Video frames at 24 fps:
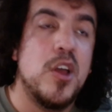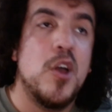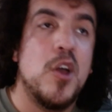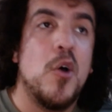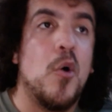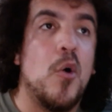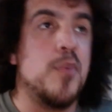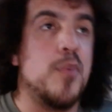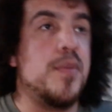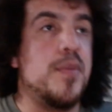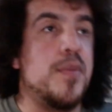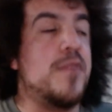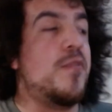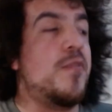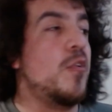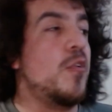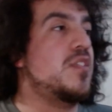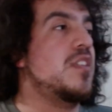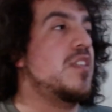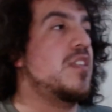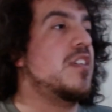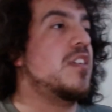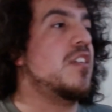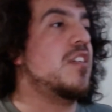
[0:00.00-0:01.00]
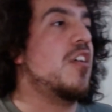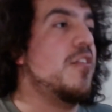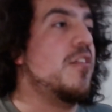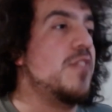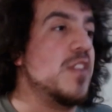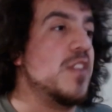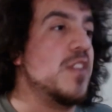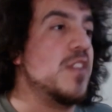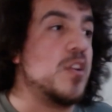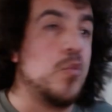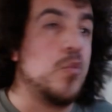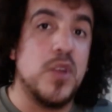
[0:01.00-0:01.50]
or be forced into
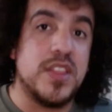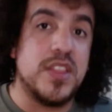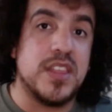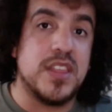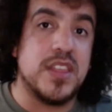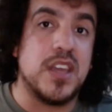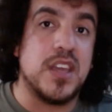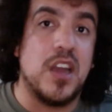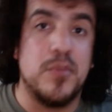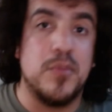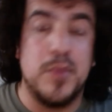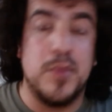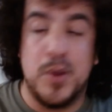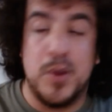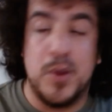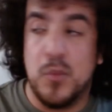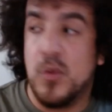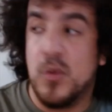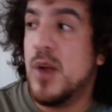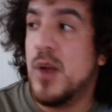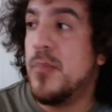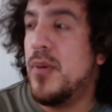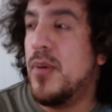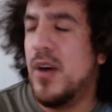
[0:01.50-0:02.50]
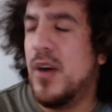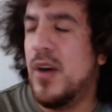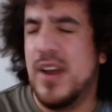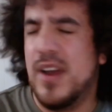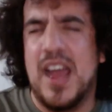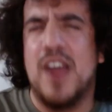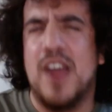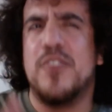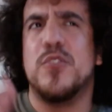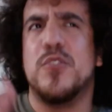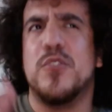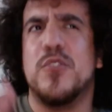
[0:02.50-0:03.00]
conflict with a government whereupon
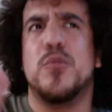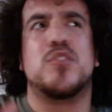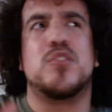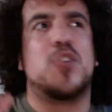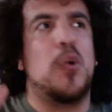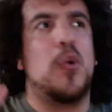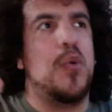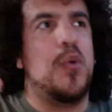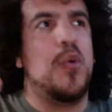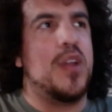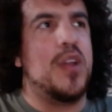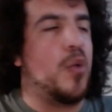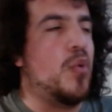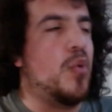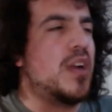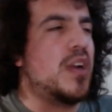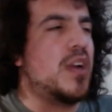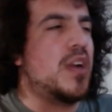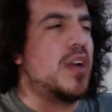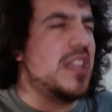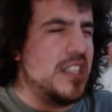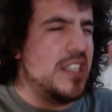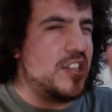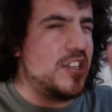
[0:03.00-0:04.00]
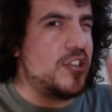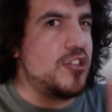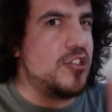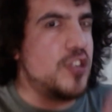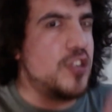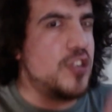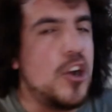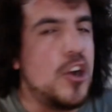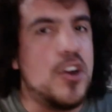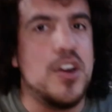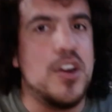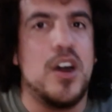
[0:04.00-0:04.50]
everyone's going to quickly
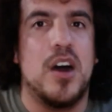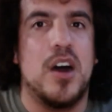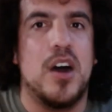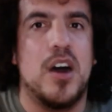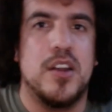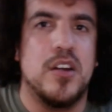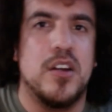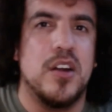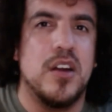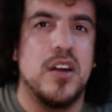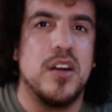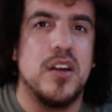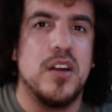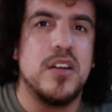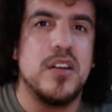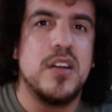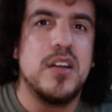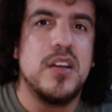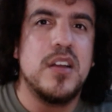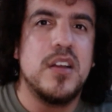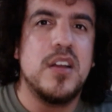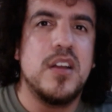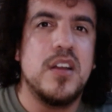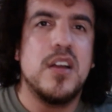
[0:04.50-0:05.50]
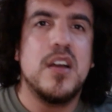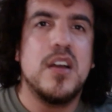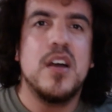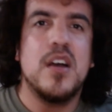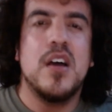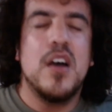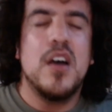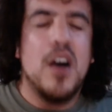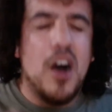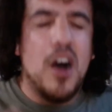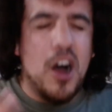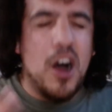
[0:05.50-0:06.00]
turn on her.
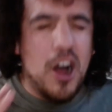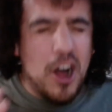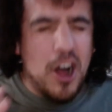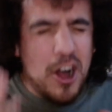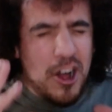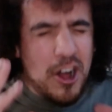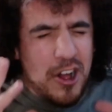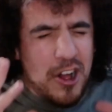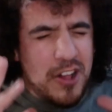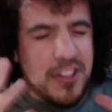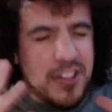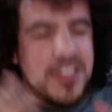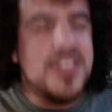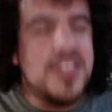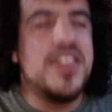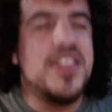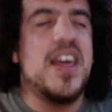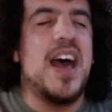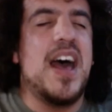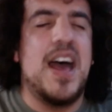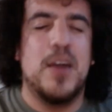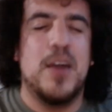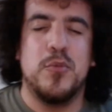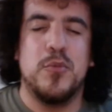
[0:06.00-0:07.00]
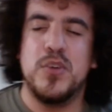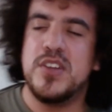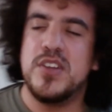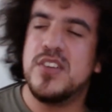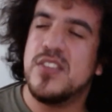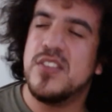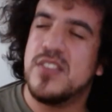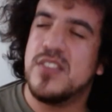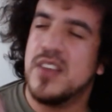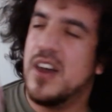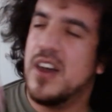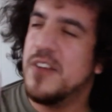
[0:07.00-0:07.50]
All that, which
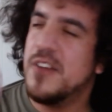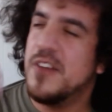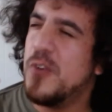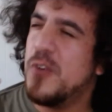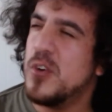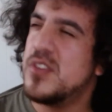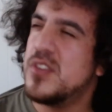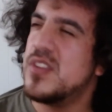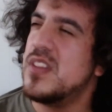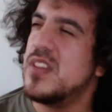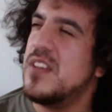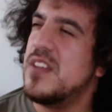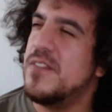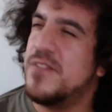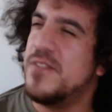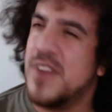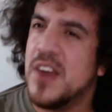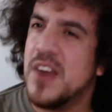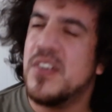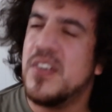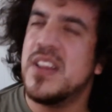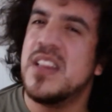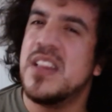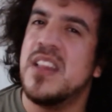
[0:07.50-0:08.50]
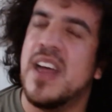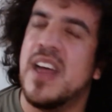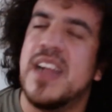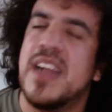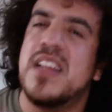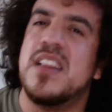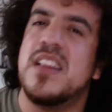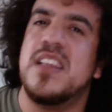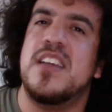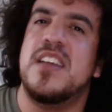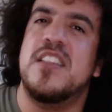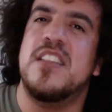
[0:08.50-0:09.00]
is unfortunately very
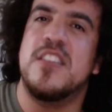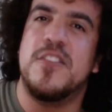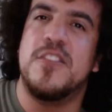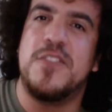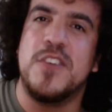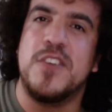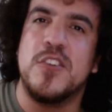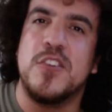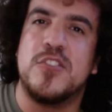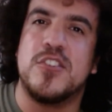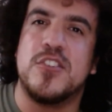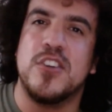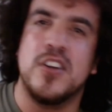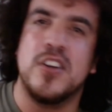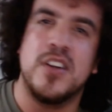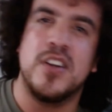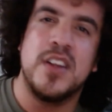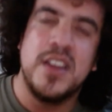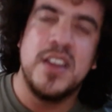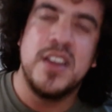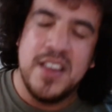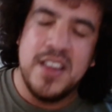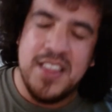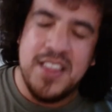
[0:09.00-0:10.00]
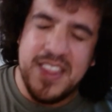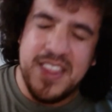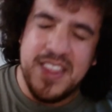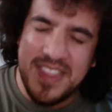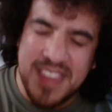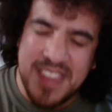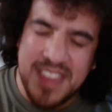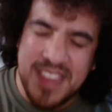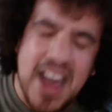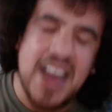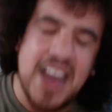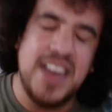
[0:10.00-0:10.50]
likely in the future,
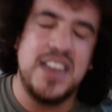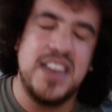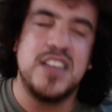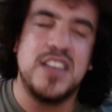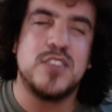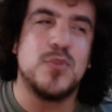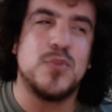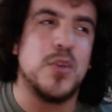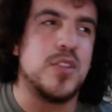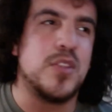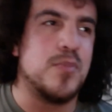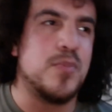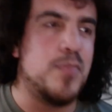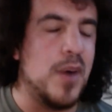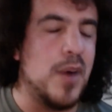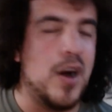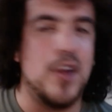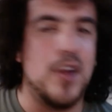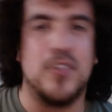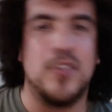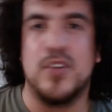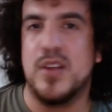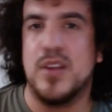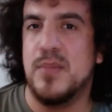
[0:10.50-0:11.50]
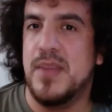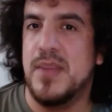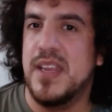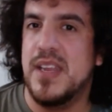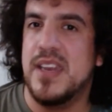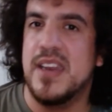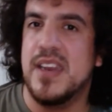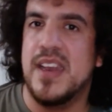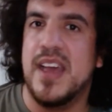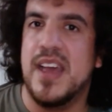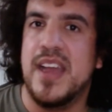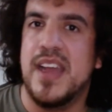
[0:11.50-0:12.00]
that is what's bothering me
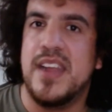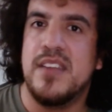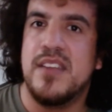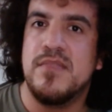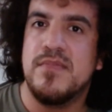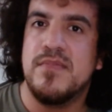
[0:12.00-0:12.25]
today.